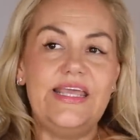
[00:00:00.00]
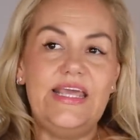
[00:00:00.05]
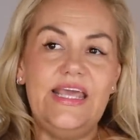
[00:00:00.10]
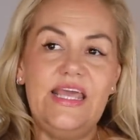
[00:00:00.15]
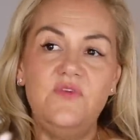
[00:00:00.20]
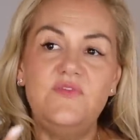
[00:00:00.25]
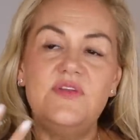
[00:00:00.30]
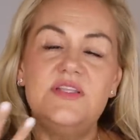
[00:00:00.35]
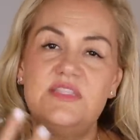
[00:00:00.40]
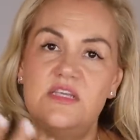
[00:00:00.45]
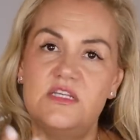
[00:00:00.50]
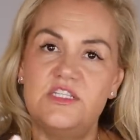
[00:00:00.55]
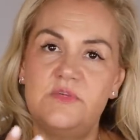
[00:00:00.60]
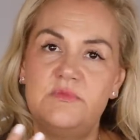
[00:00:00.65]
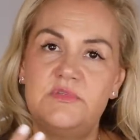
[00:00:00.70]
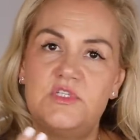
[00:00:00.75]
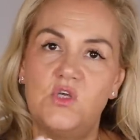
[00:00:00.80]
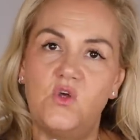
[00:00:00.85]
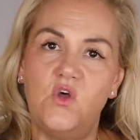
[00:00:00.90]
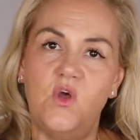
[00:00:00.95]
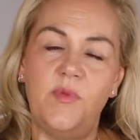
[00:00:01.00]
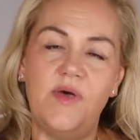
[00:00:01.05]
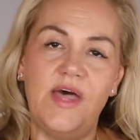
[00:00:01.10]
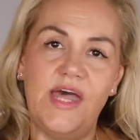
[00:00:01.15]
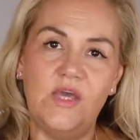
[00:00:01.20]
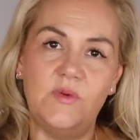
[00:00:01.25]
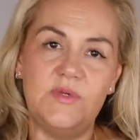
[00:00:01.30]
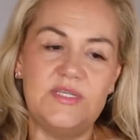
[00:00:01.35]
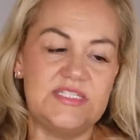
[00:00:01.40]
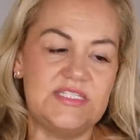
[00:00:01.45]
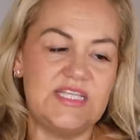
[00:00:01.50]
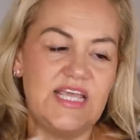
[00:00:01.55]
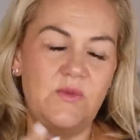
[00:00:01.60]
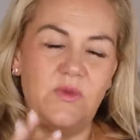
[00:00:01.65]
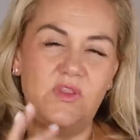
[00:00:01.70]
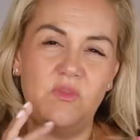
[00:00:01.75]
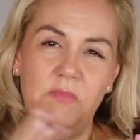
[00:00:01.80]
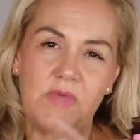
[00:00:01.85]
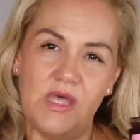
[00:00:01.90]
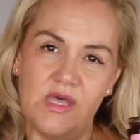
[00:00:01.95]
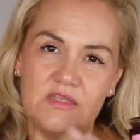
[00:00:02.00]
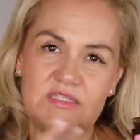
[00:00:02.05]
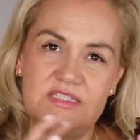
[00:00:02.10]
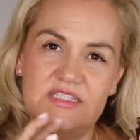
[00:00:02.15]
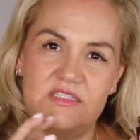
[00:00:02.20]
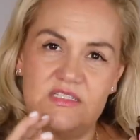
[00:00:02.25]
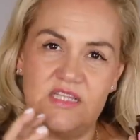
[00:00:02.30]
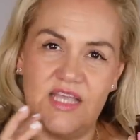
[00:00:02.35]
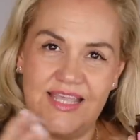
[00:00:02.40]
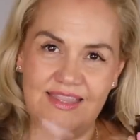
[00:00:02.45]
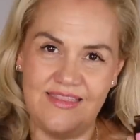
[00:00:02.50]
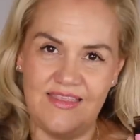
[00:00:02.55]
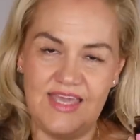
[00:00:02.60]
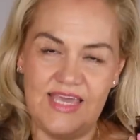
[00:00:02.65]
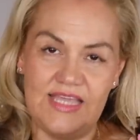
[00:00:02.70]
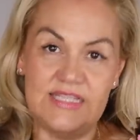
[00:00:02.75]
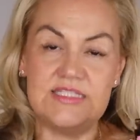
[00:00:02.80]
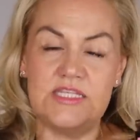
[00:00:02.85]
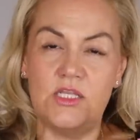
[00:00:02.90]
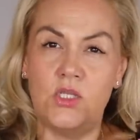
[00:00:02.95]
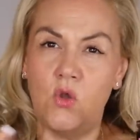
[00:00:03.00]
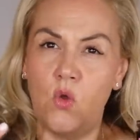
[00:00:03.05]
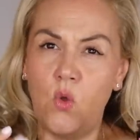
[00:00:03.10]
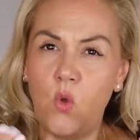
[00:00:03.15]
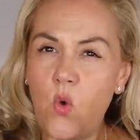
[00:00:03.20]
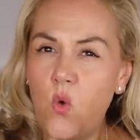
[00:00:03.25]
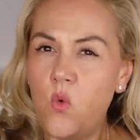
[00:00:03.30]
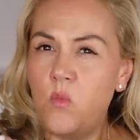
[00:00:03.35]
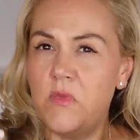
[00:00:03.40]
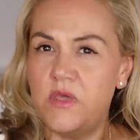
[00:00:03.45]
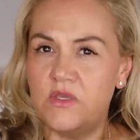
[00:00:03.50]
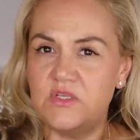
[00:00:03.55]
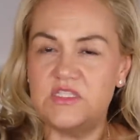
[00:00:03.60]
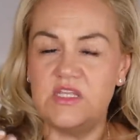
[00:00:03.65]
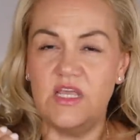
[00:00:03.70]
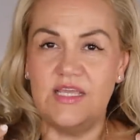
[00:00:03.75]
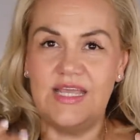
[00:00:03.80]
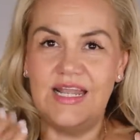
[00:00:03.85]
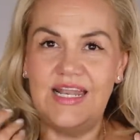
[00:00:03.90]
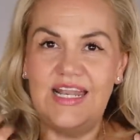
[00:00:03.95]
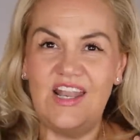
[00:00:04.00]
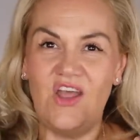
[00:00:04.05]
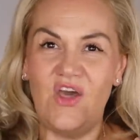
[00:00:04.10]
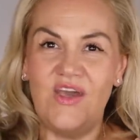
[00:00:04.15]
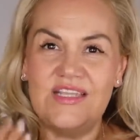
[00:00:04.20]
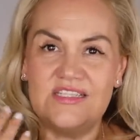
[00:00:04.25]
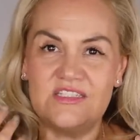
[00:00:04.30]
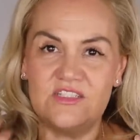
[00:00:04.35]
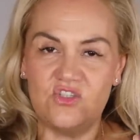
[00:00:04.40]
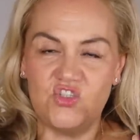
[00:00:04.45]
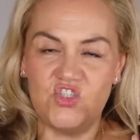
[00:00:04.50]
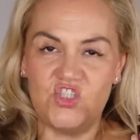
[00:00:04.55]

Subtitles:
If it does absorb, I always say with masks like this that are almost like a light